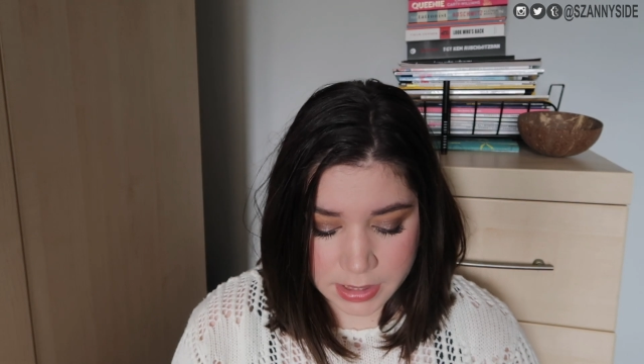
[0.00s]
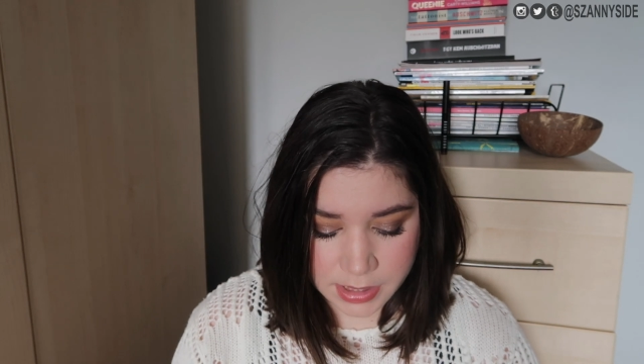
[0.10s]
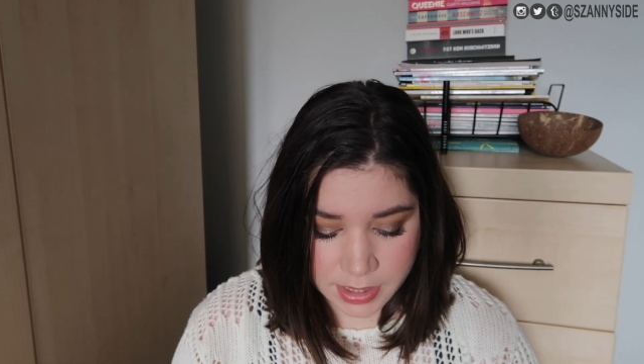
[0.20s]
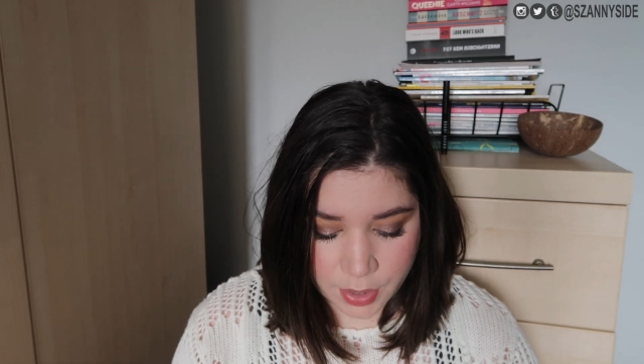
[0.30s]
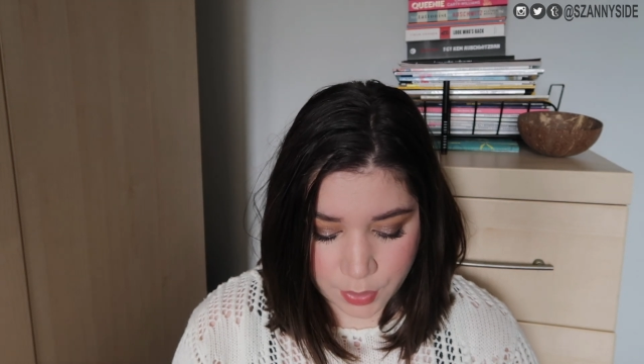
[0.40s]

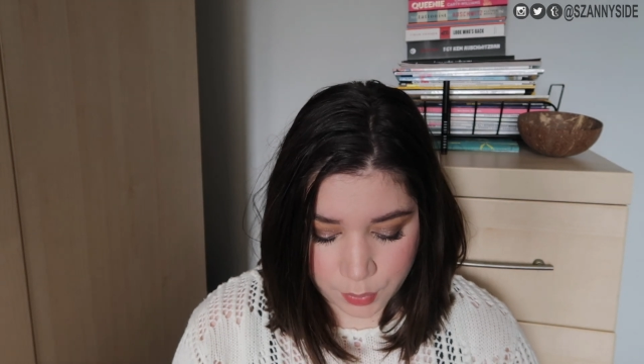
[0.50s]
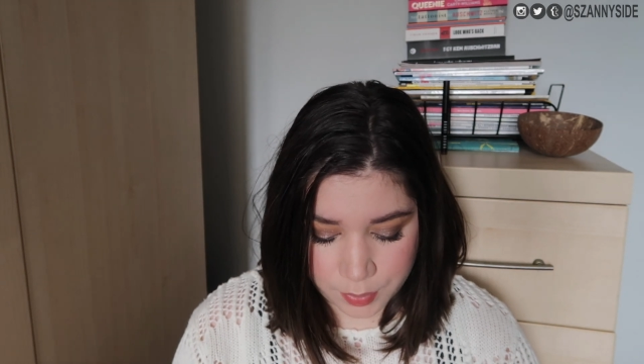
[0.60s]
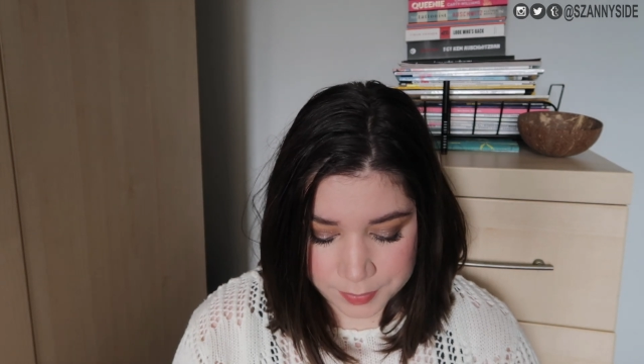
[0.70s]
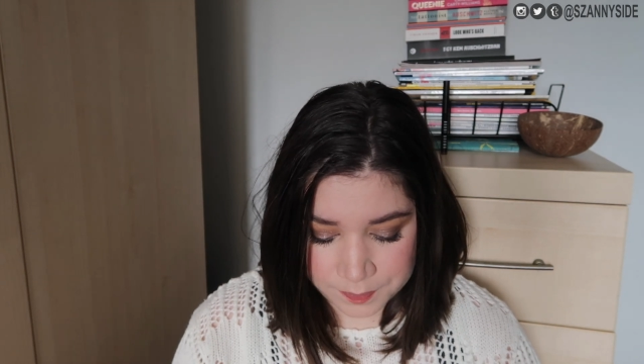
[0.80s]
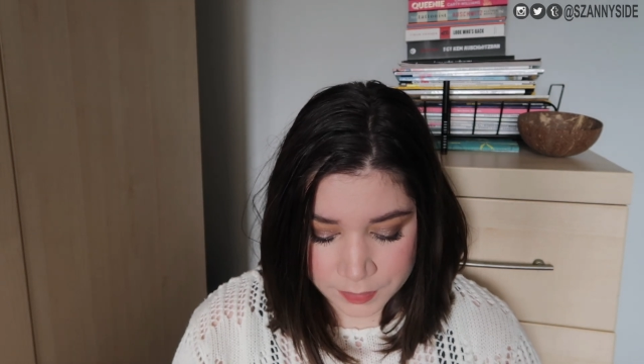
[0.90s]
So
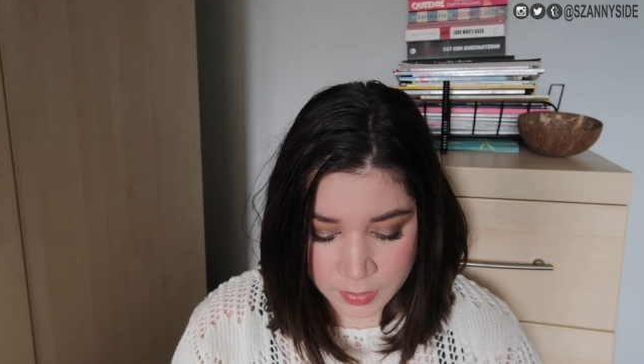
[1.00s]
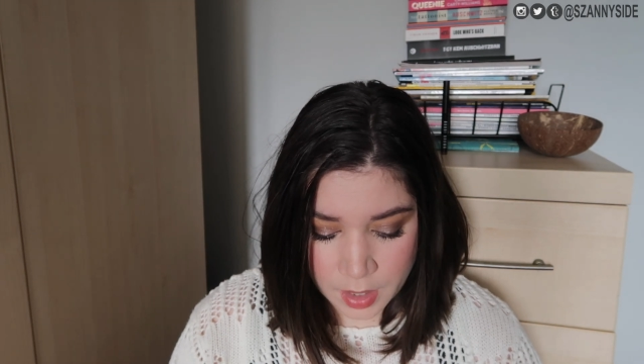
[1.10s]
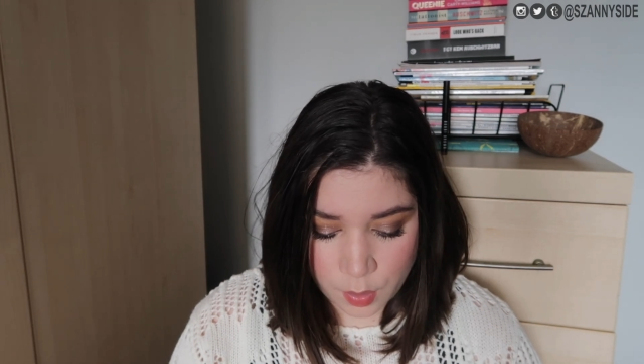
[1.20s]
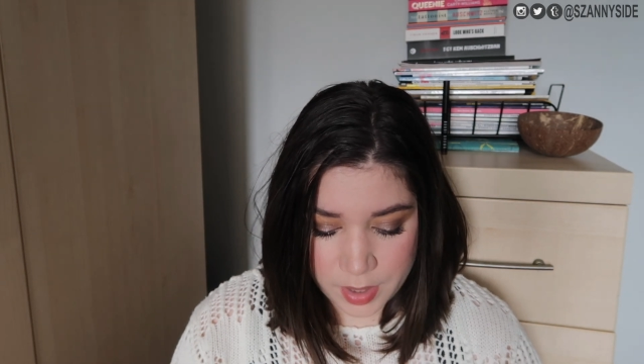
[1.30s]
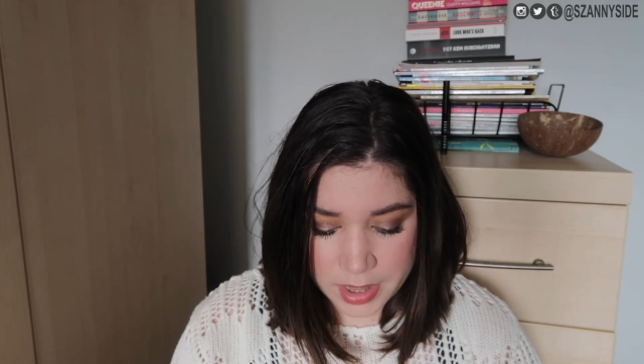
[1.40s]

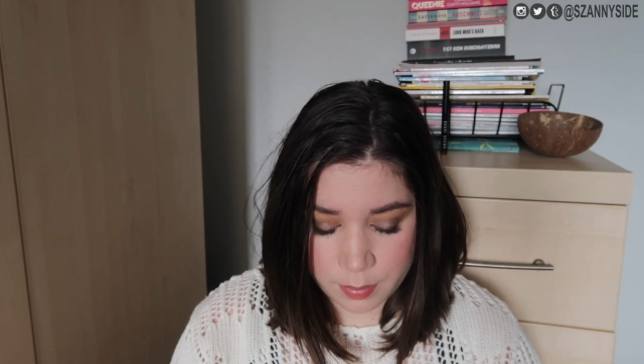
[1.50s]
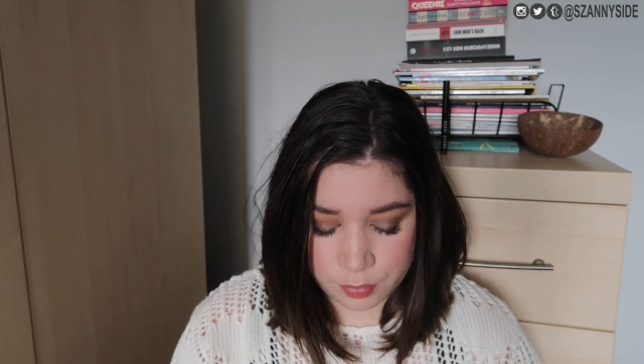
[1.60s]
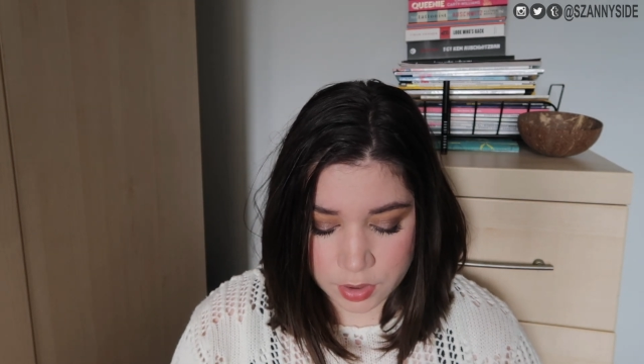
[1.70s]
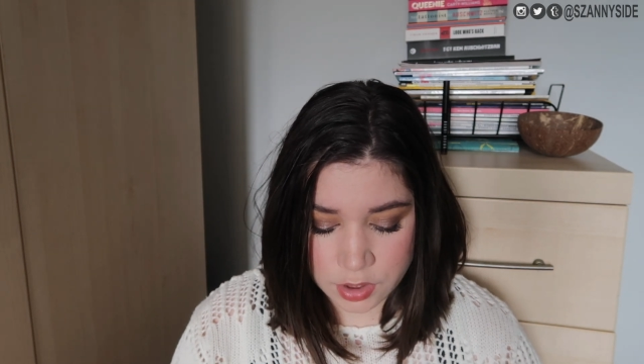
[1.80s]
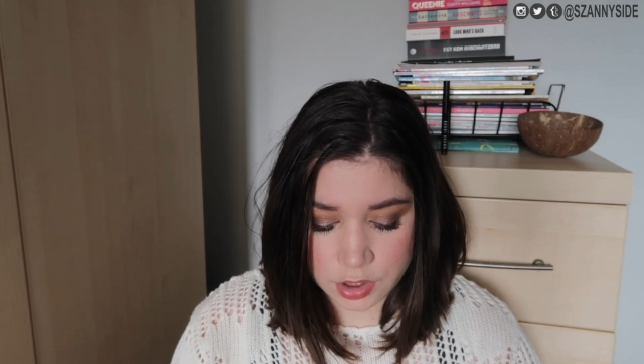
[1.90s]
with the
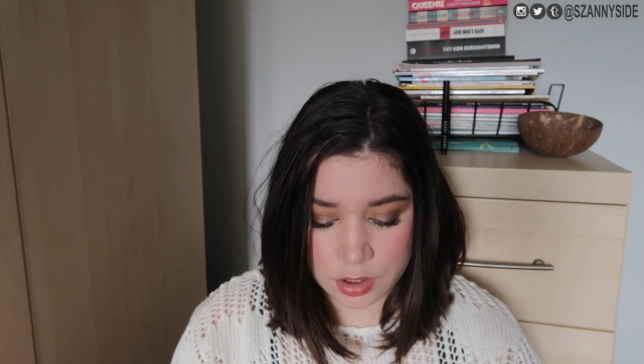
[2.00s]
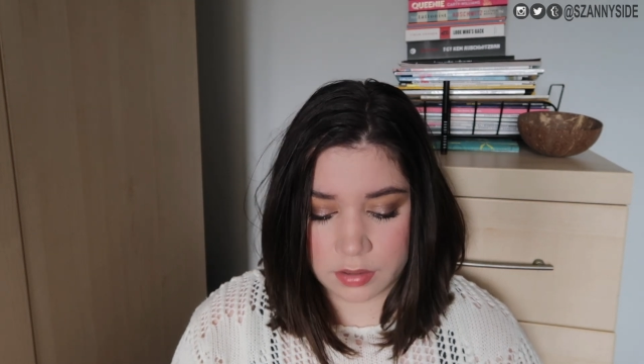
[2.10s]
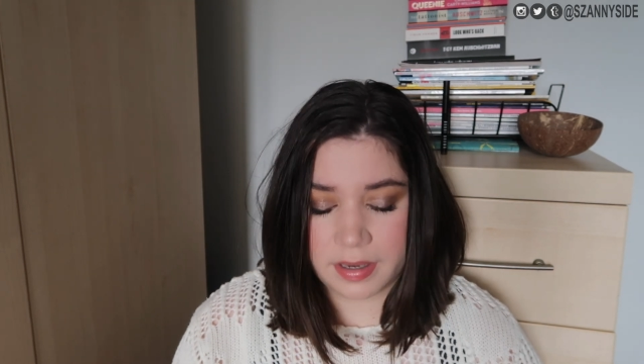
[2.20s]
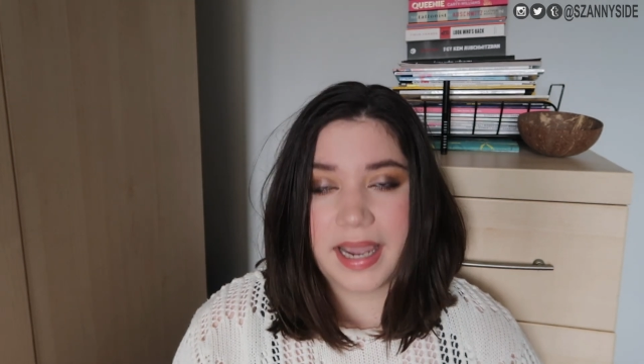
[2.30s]
bronzer,